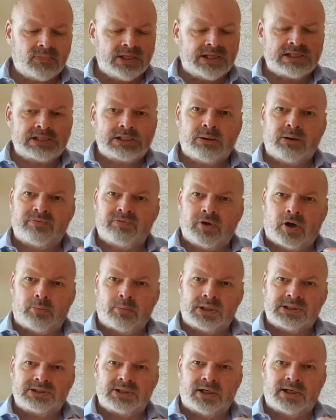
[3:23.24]
So I've got
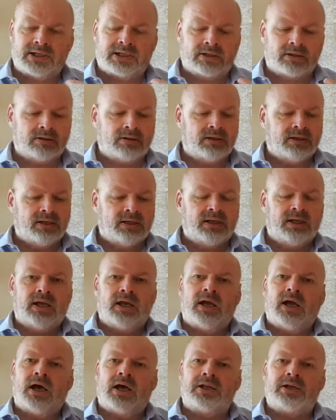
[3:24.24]
my title
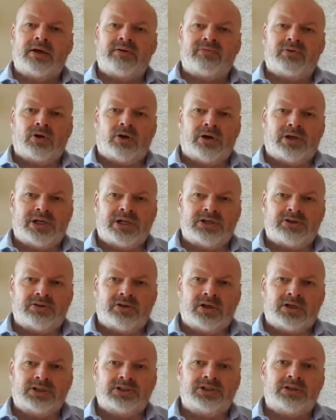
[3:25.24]
and I've got an
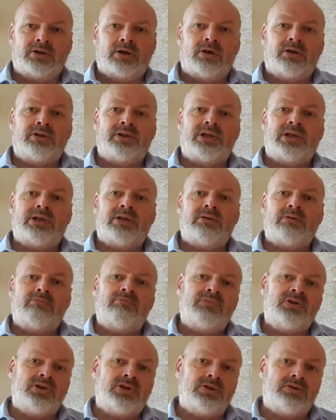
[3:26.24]
introduction on the
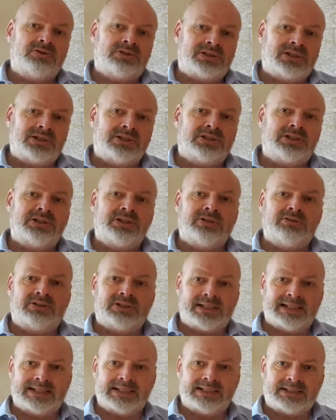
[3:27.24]
usage and
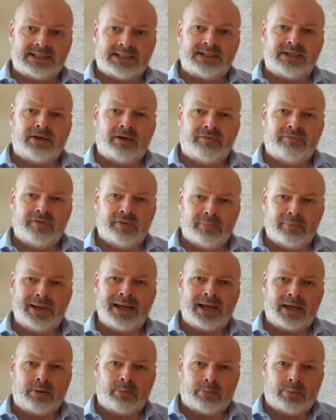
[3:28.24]
utility of the
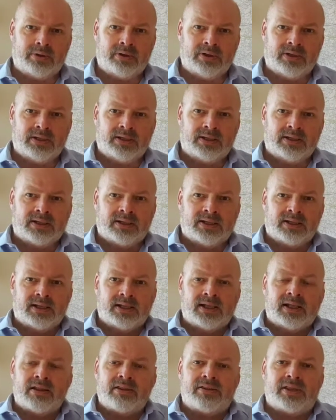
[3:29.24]
map.
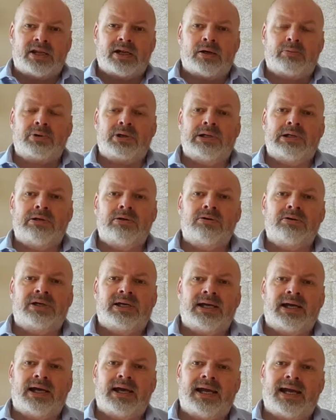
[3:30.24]
Then I'm going to look
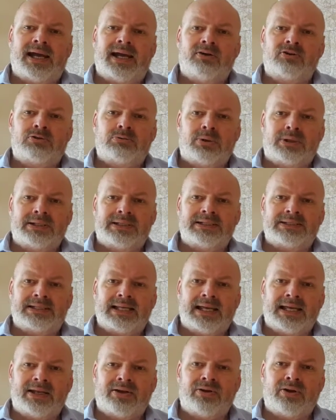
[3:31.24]
at how to
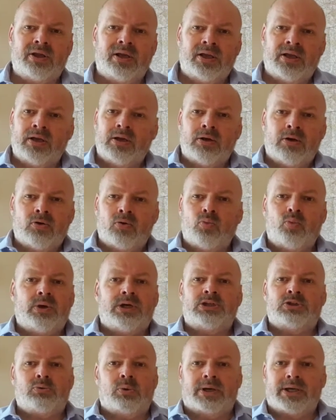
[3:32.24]
understand
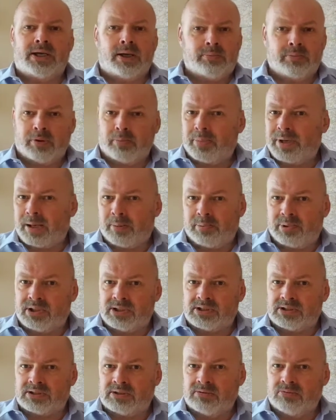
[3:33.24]
which way up the map
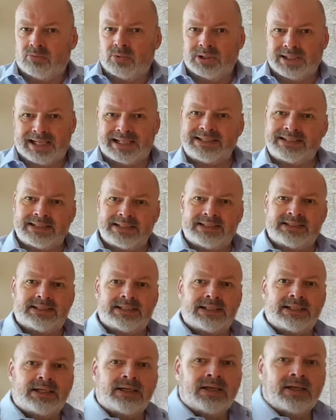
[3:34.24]
is. Well, that's
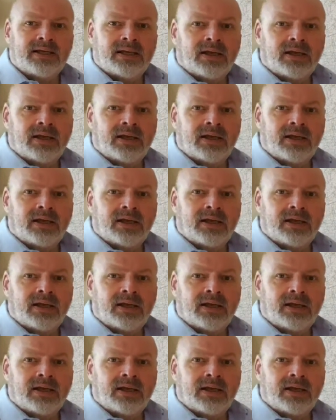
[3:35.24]
easy.